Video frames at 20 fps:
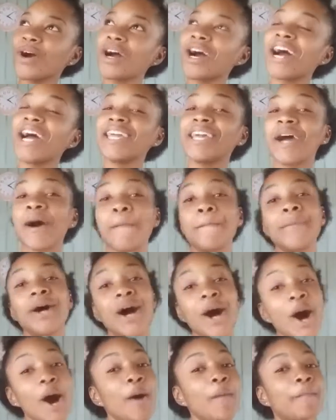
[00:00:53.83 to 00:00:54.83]
I come
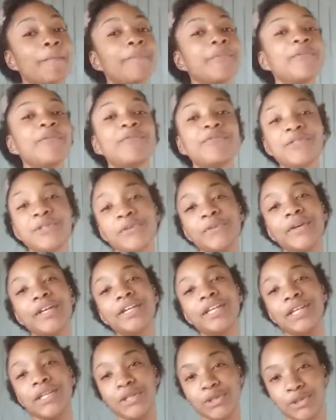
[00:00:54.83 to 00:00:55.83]
up with
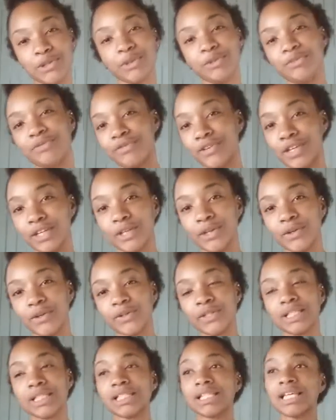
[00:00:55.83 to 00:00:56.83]
doing YouTube videos.